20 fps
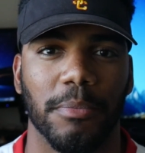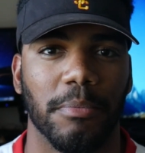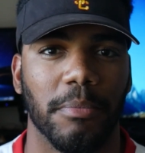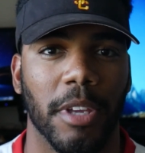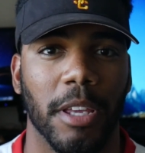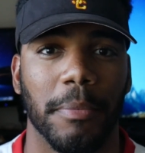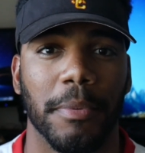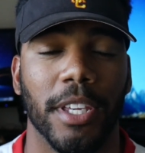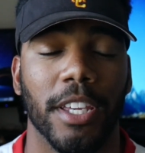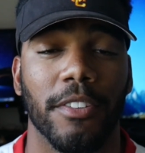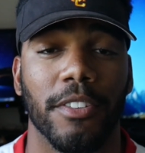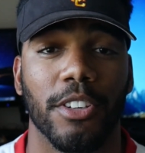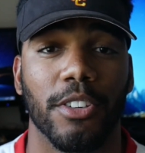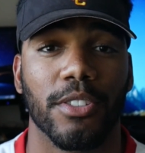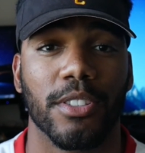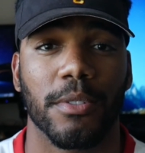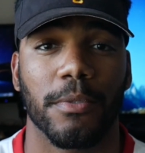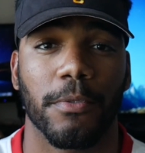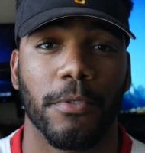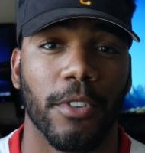maybe even
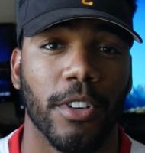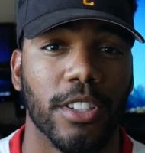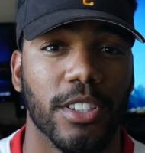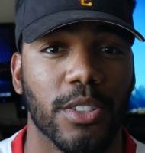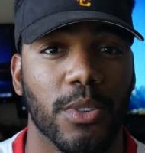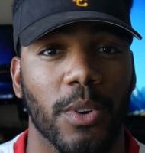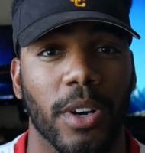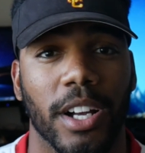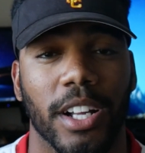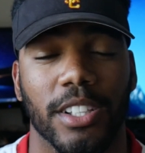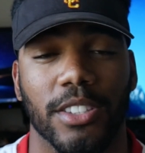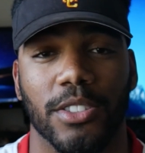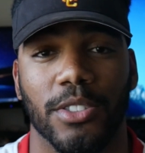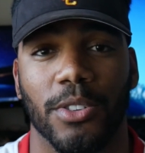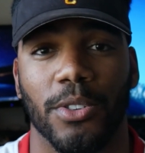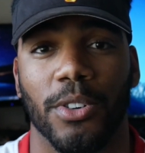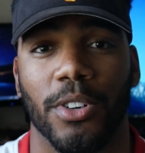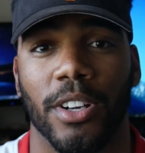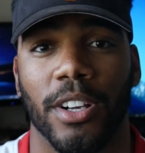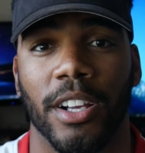do some front squats
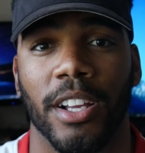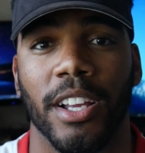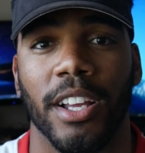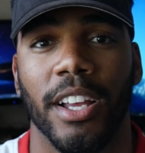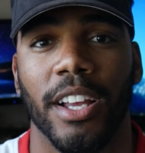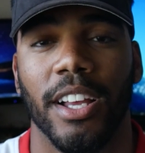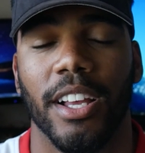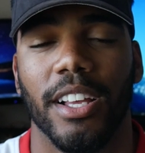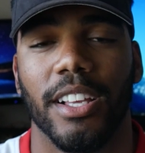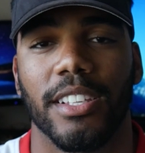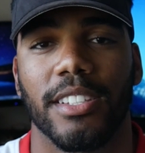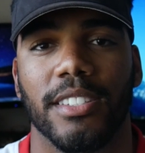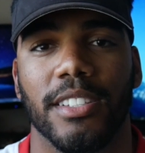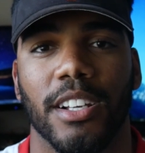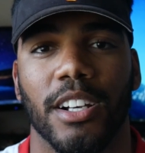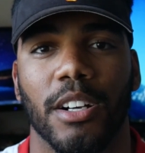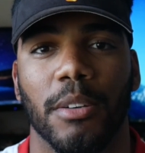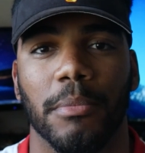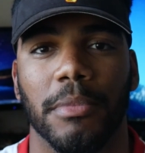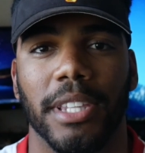or
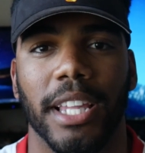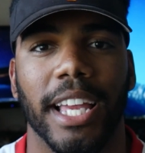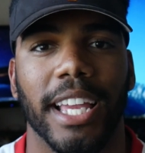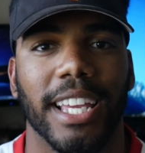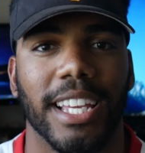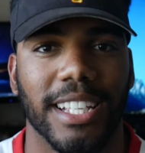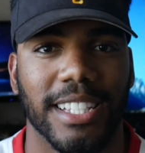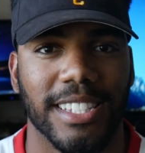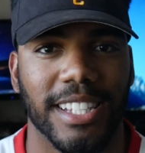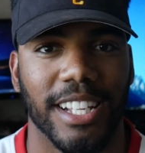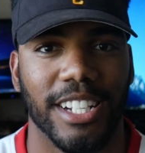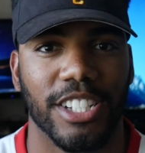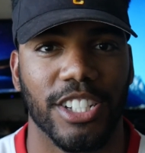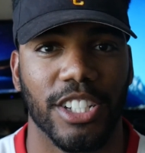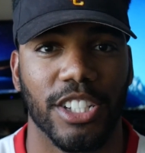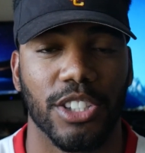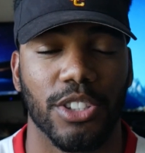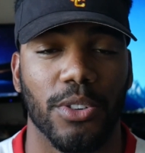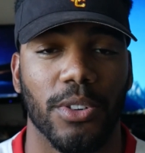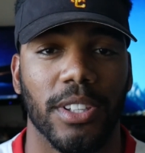some leg
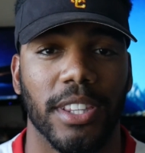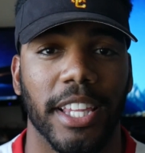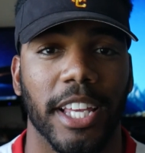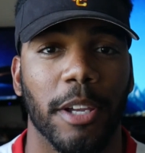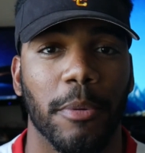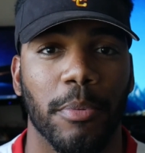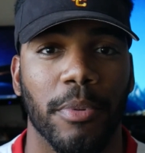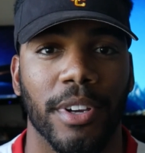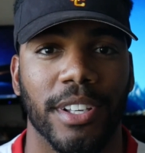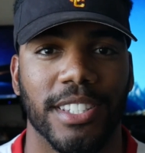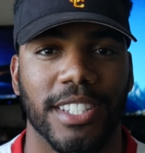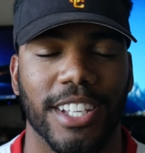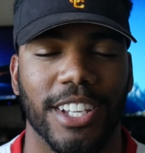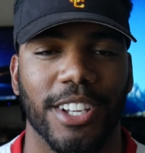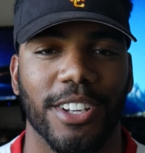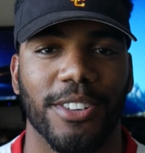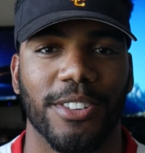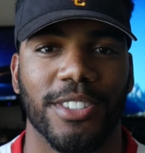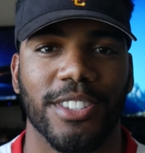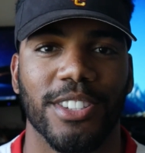extensions or a leg press. Like
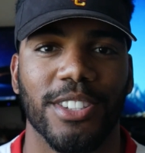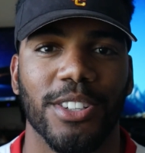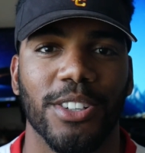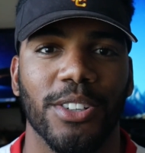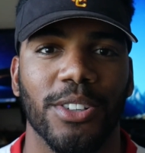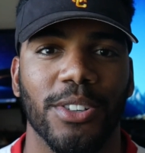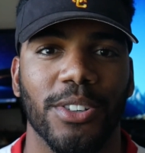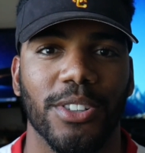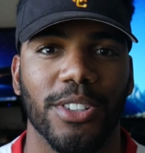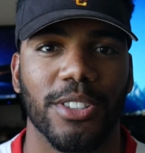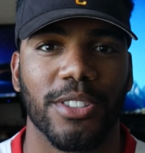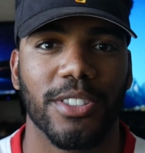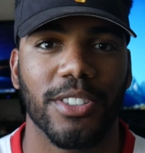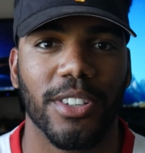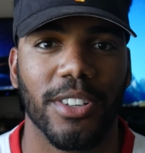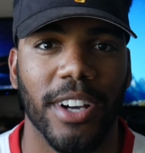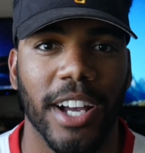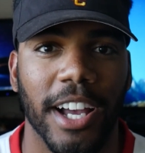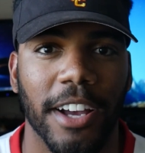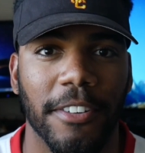you
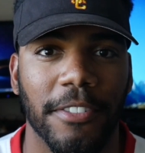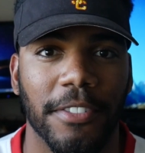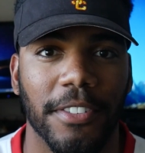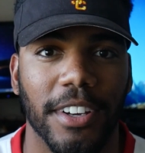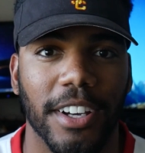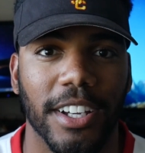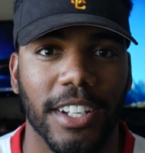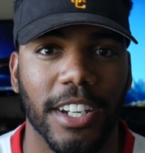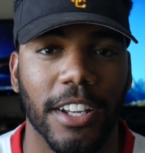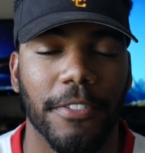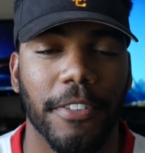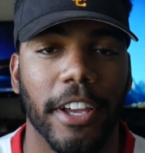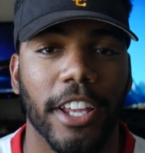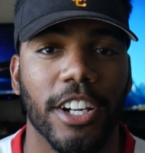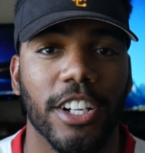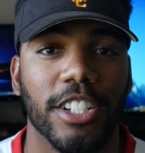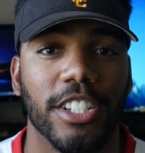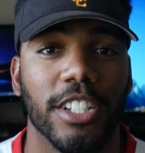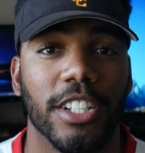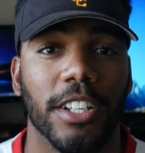still have enough
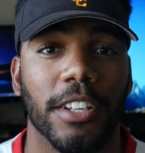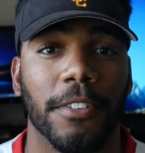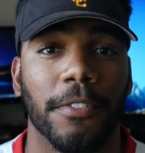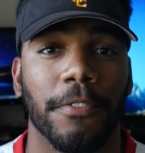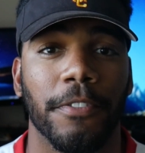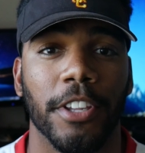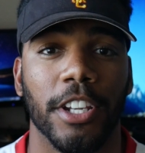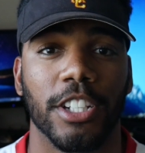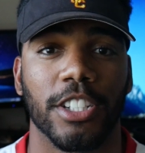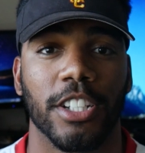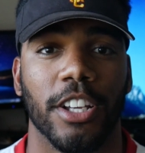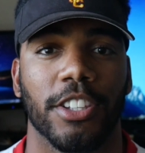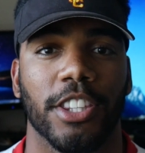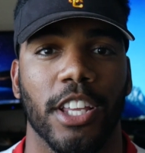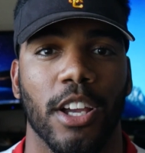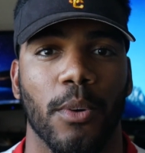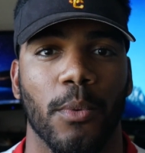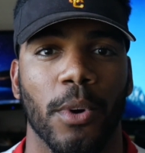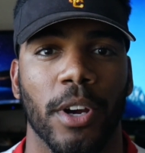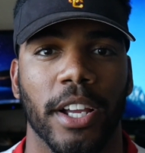energy to finish out
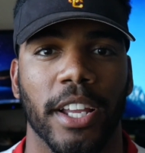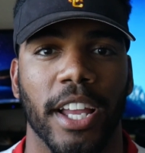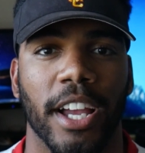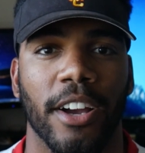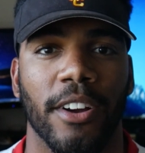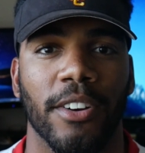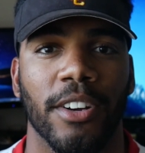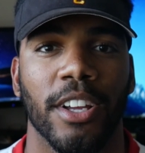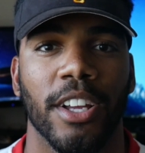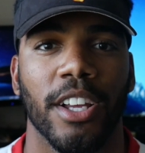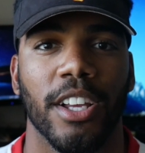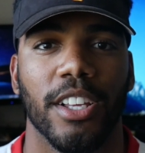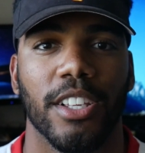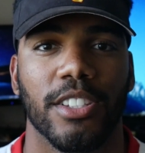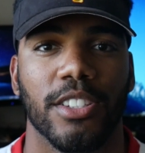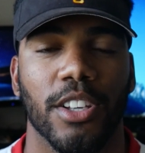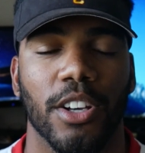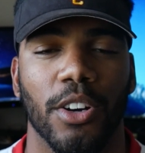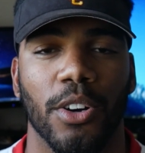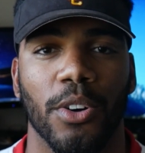that workout.
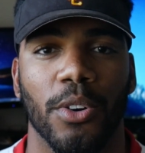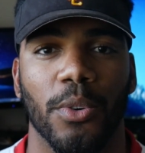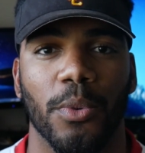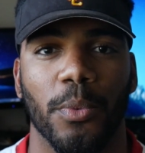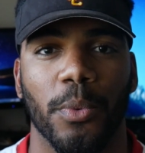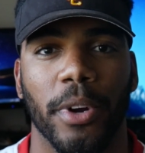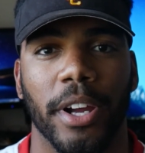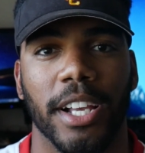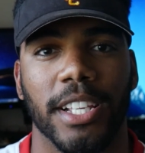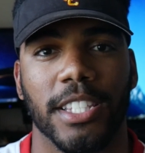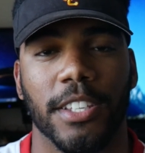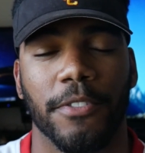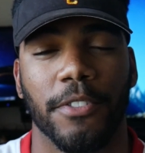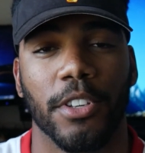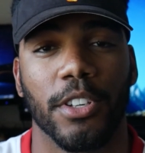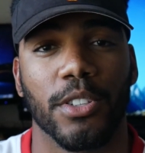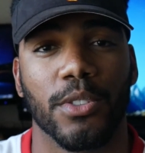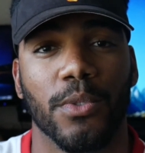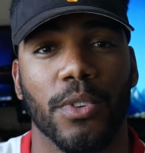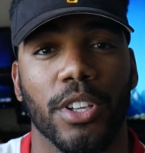So whereas if
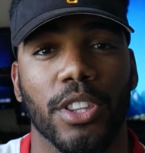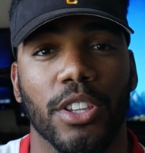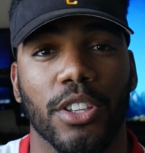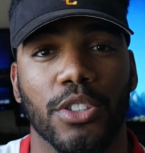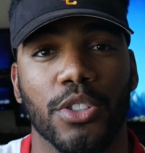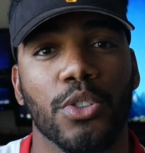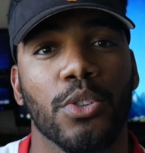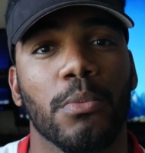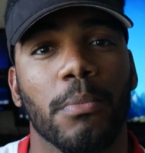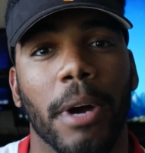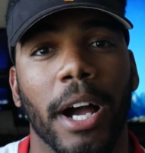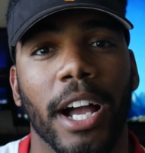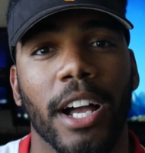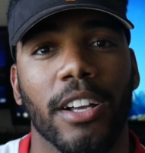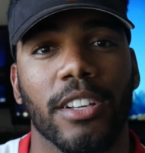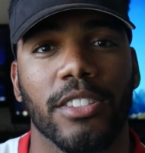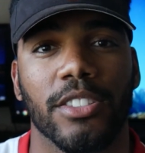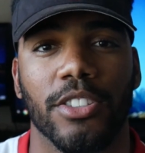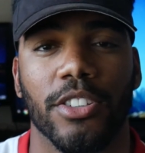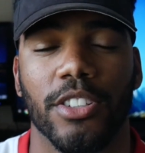you just run the 2
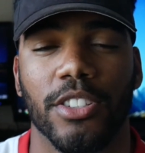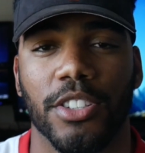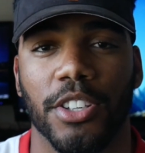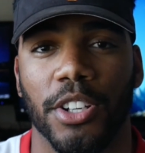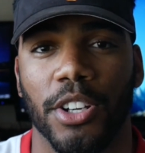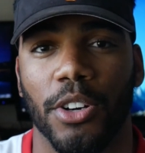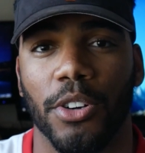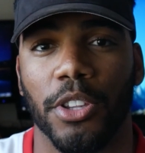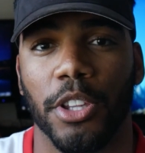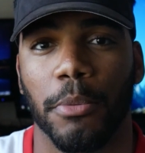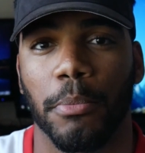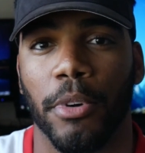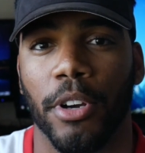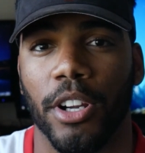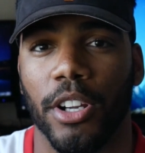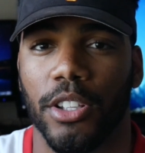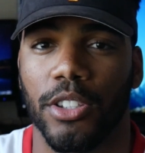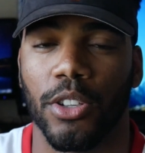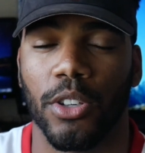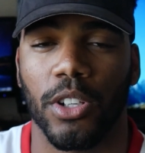miles, you're just gonna only
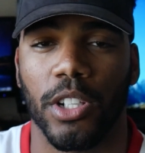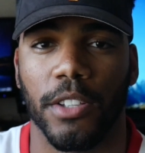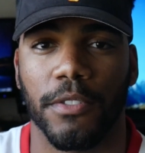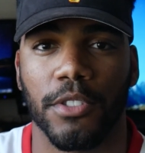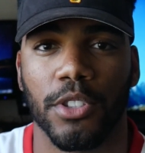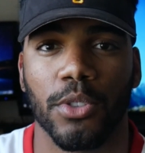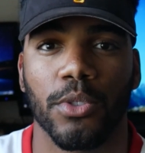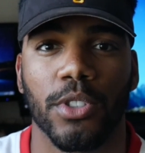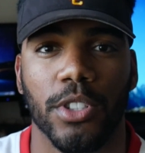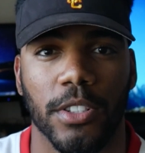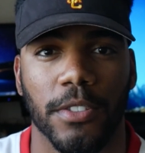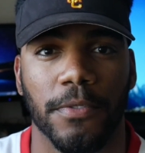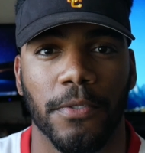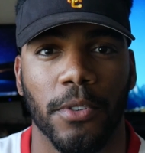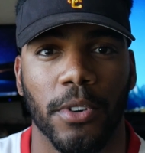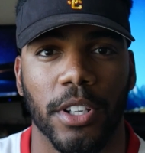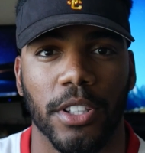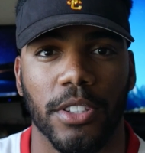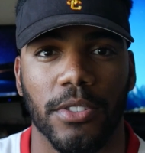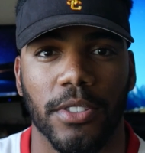burn a total of
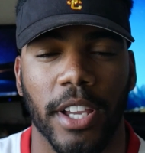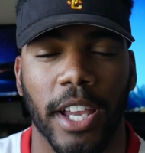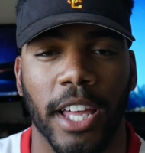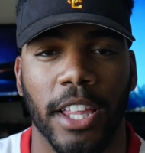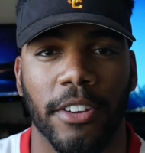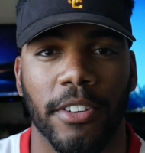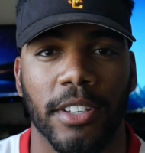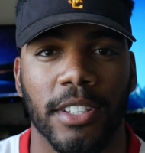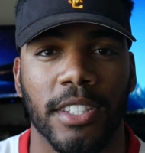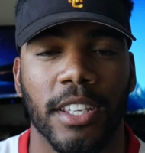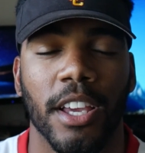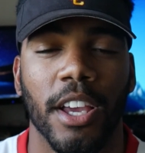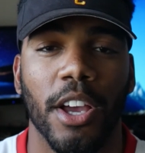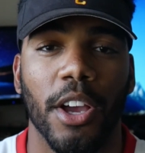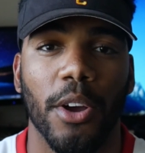242 calories.